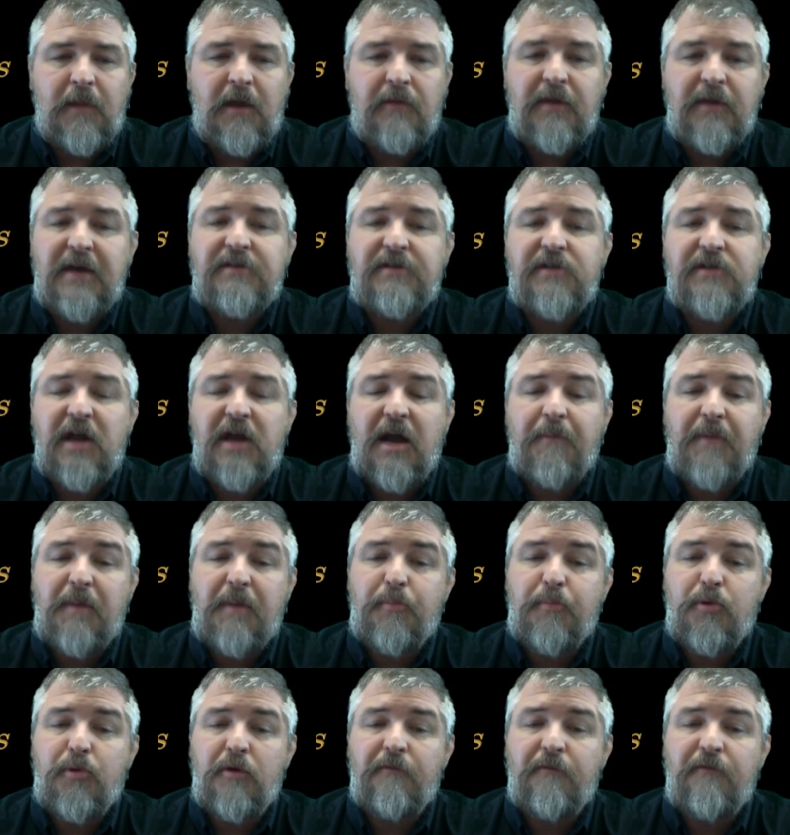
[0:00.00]
They set up a
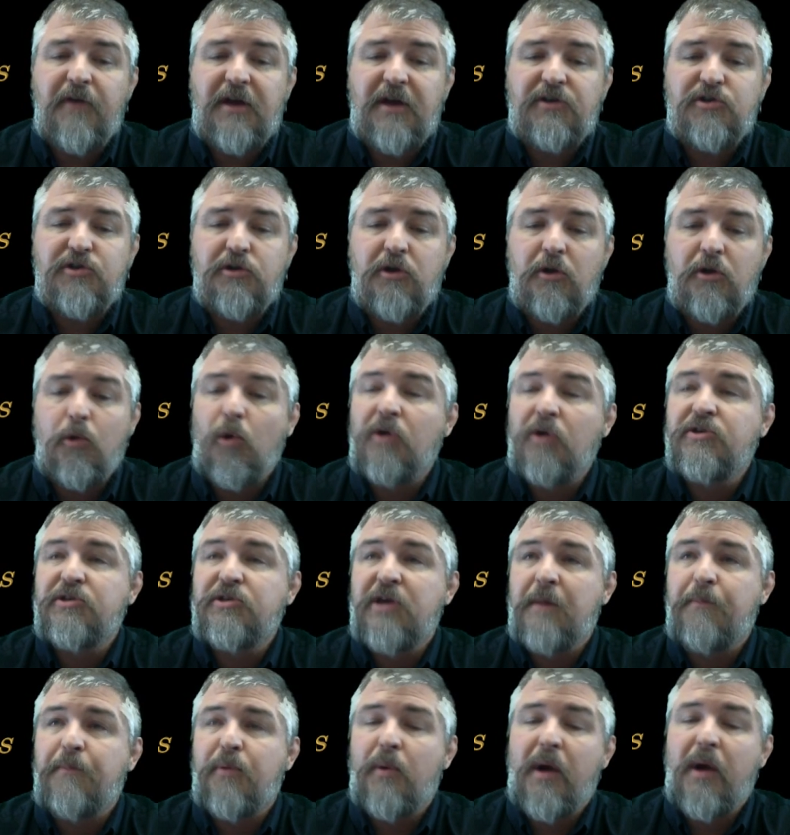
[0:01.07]
provisional or
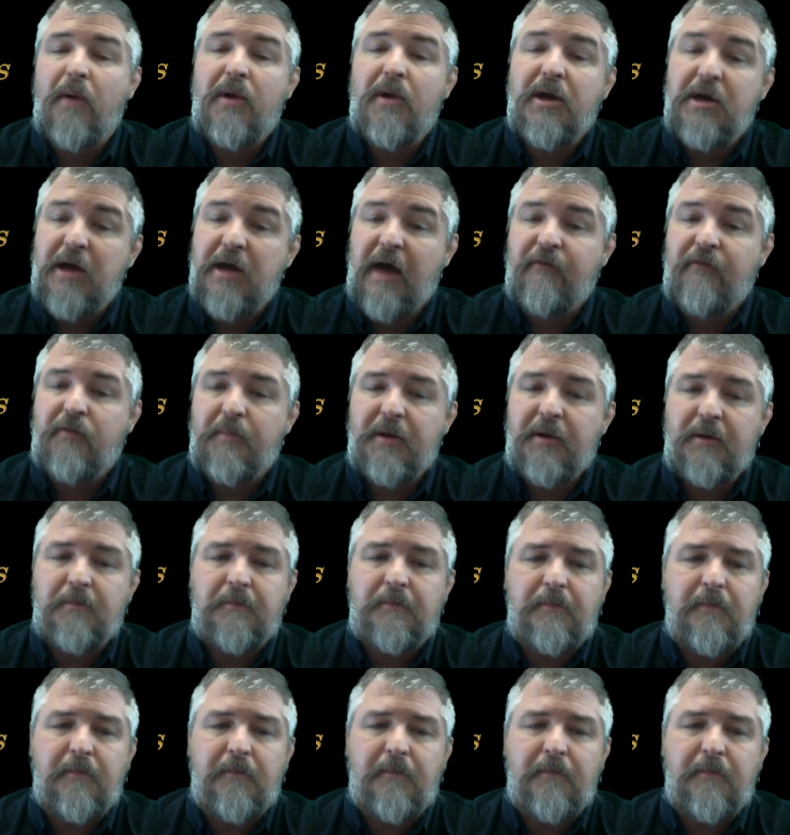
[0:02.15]
temporary government,